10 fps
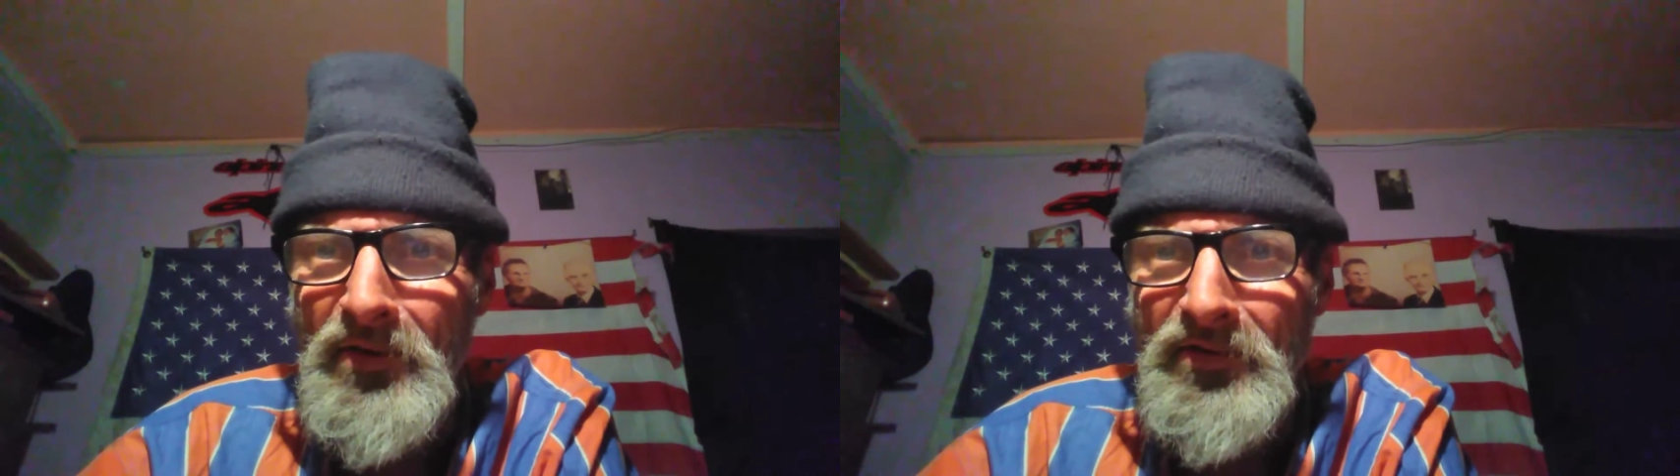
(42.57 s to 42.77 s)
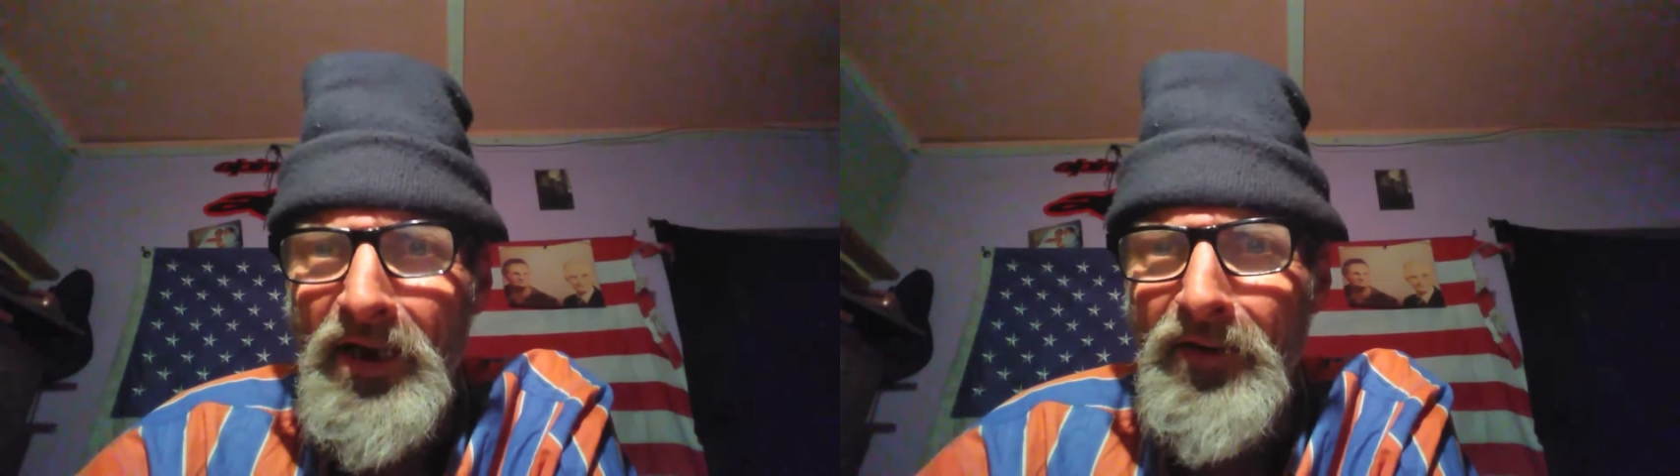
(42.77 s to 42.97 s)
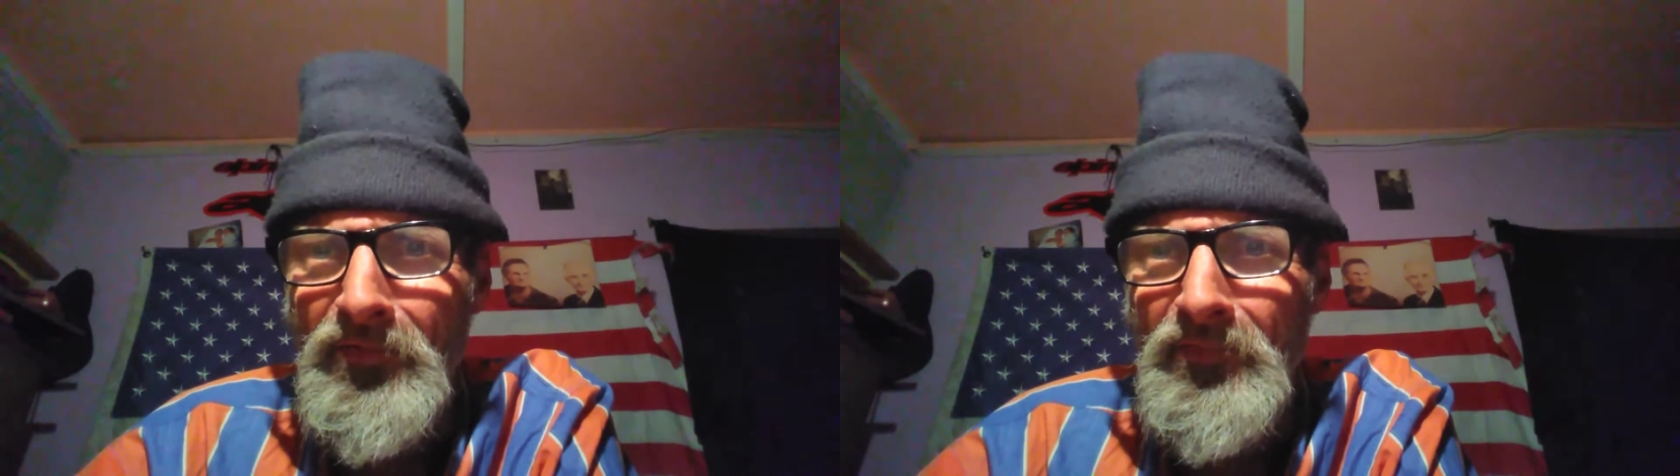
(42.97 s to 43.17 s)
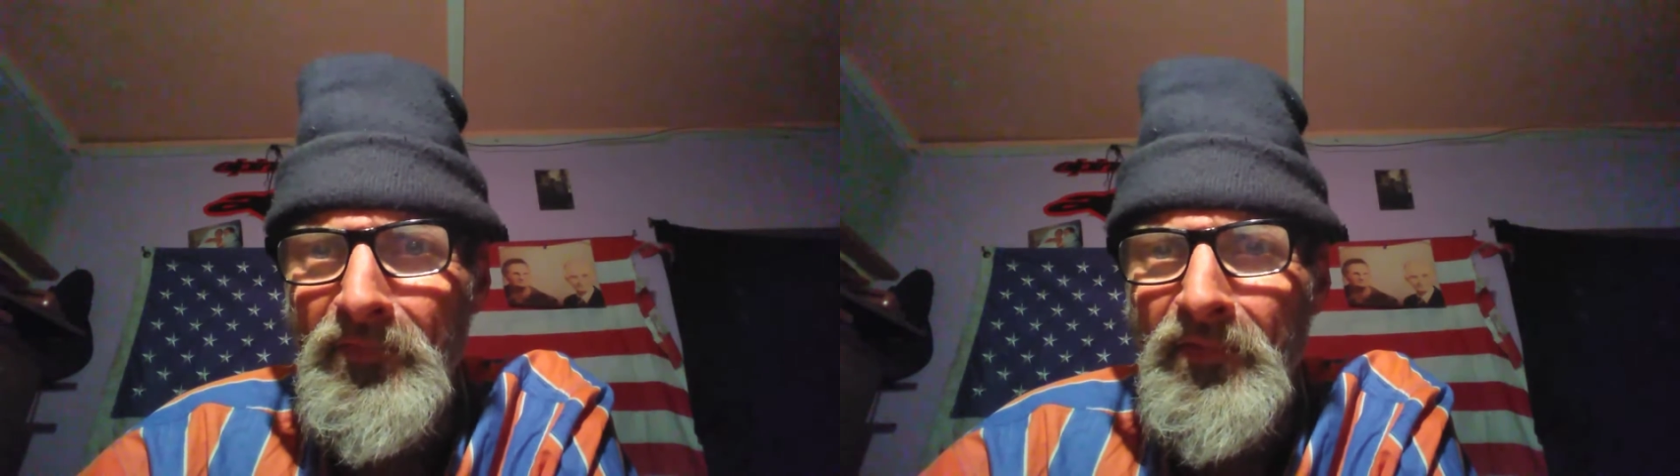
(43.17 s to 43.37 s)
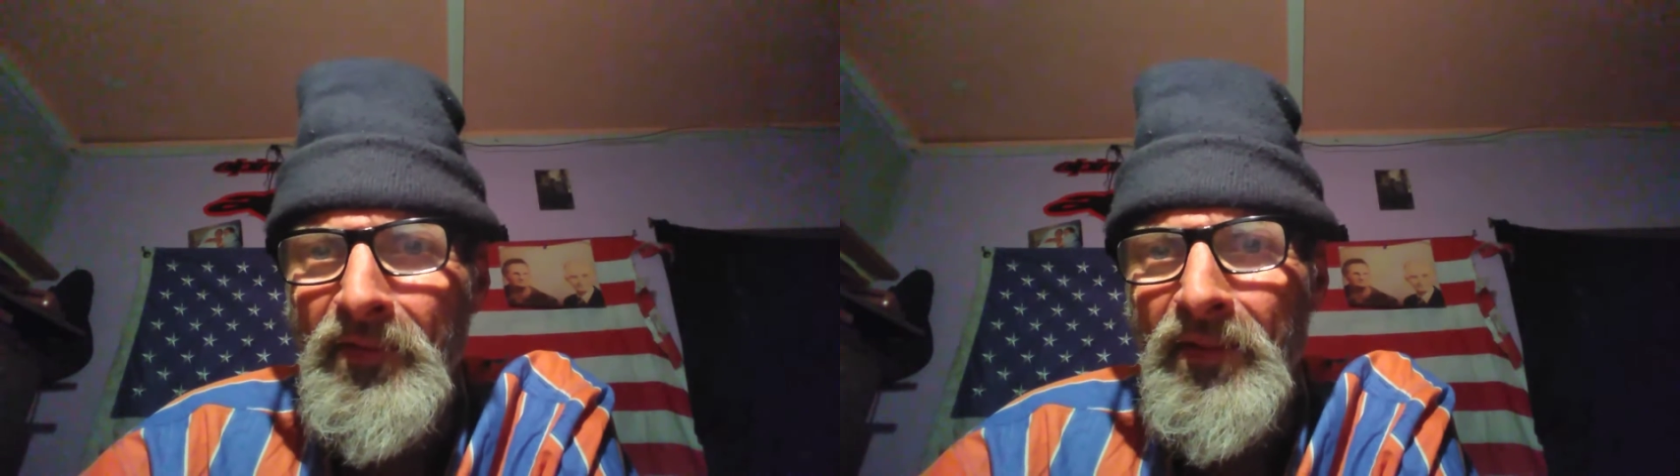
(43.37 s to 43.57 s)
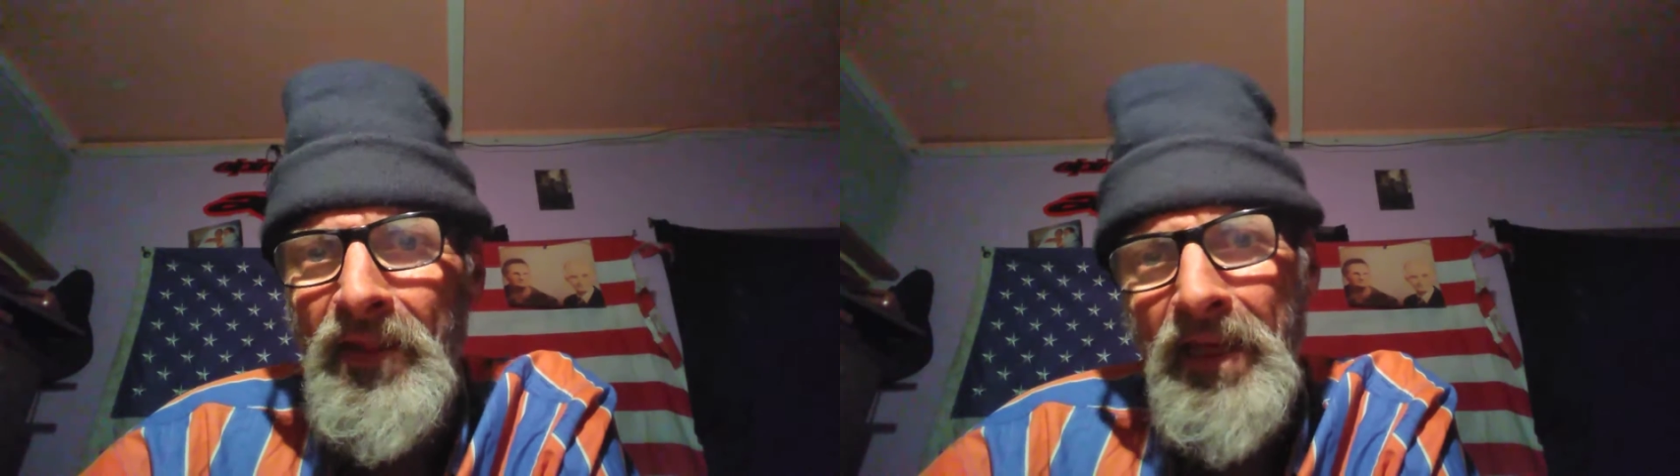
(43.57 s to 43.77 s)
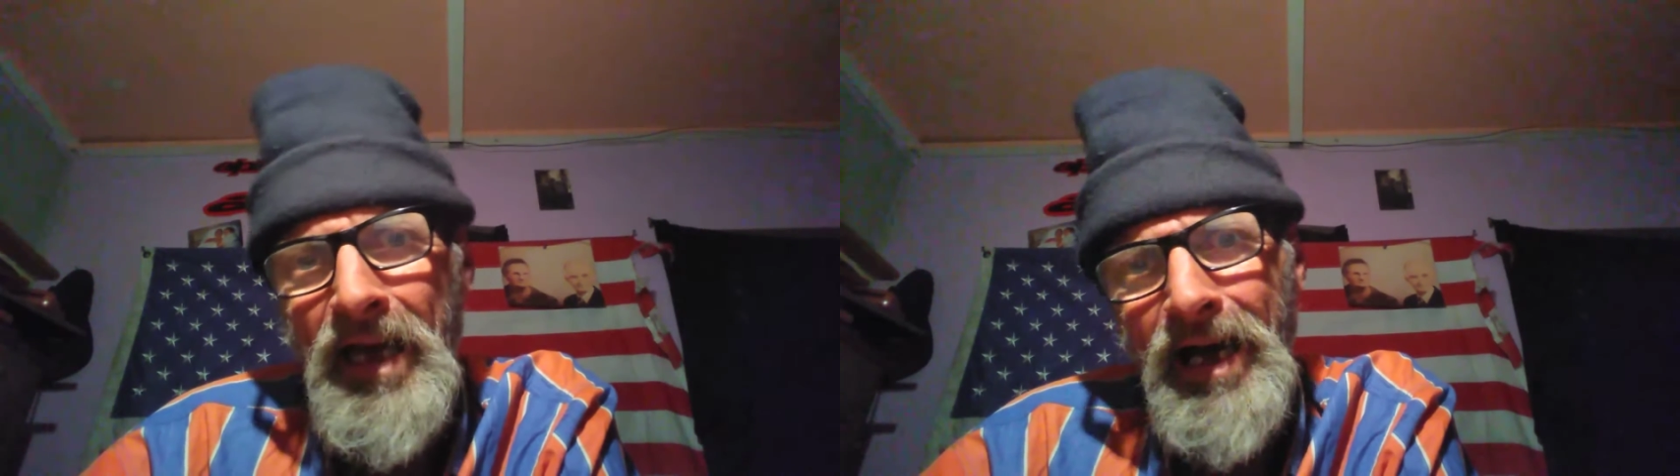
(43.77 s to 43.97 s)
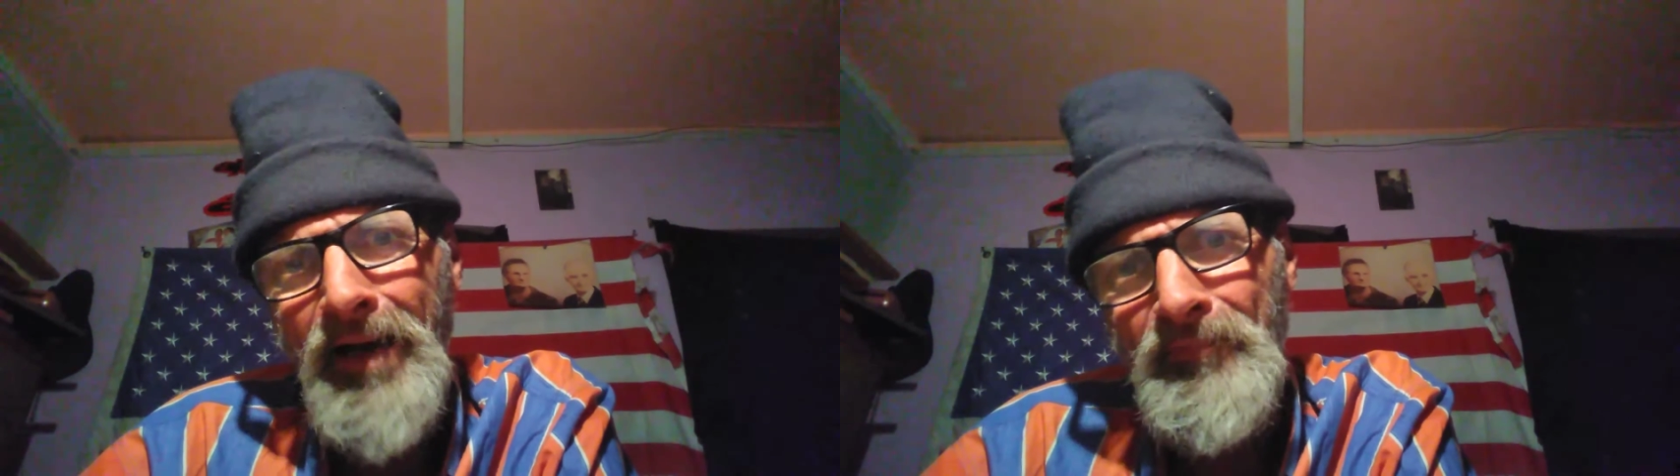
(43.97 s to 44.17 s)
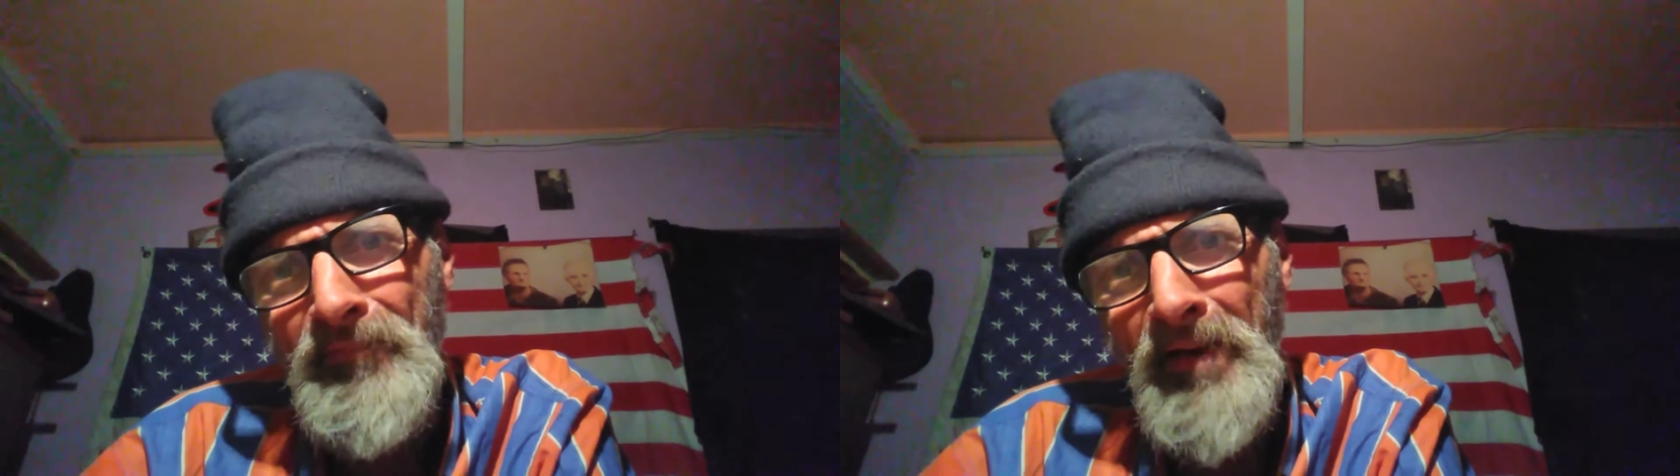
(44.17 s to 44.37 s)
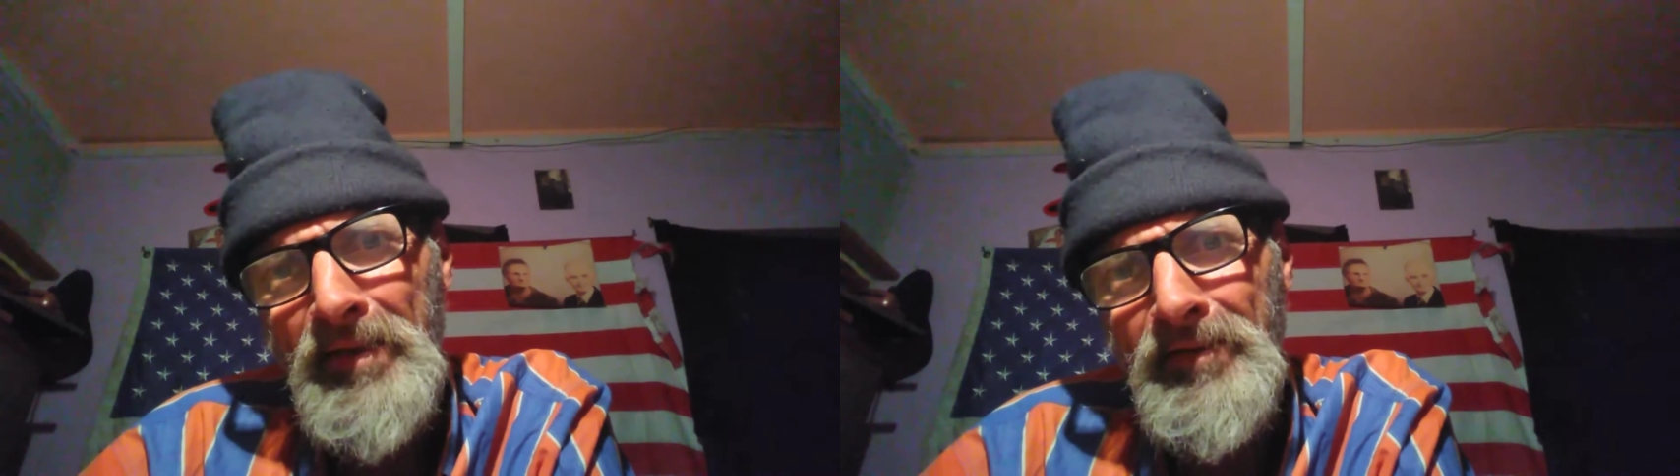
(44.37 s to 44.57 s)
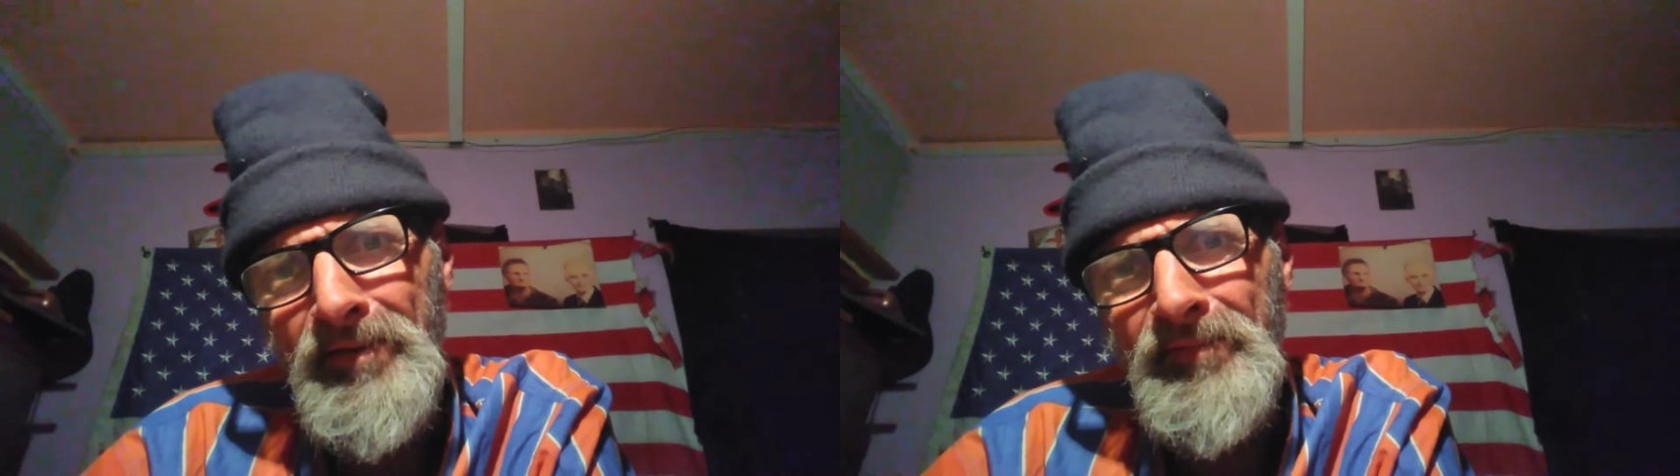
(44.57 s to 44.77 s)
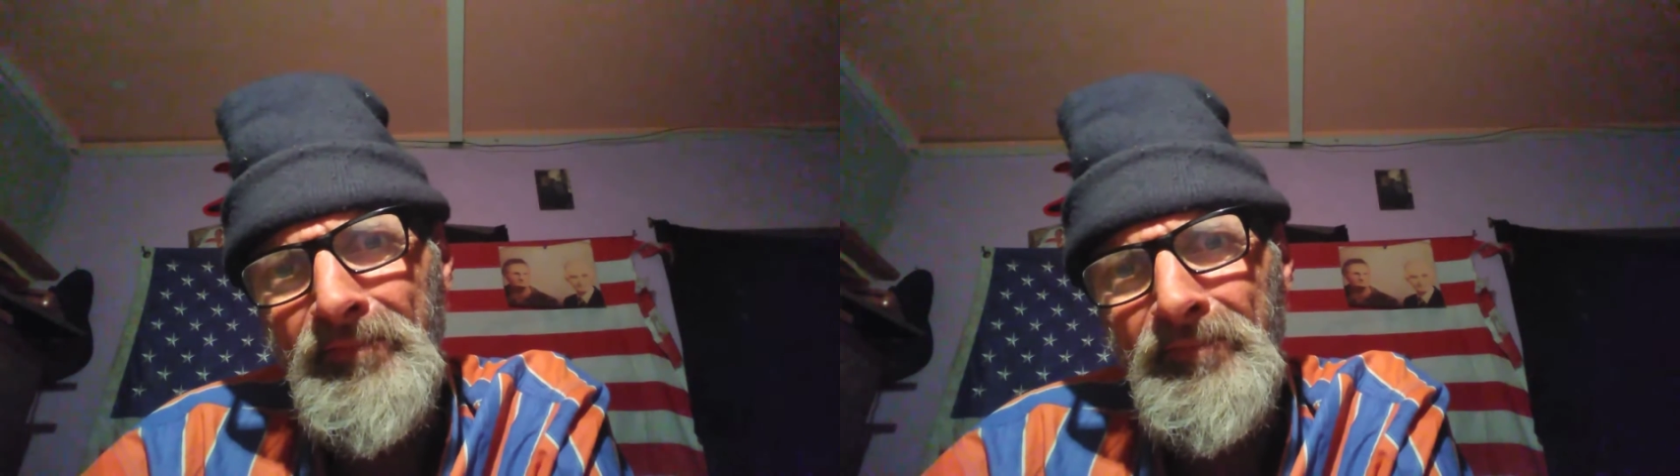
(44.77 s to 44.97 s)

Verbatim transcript: but y'all I think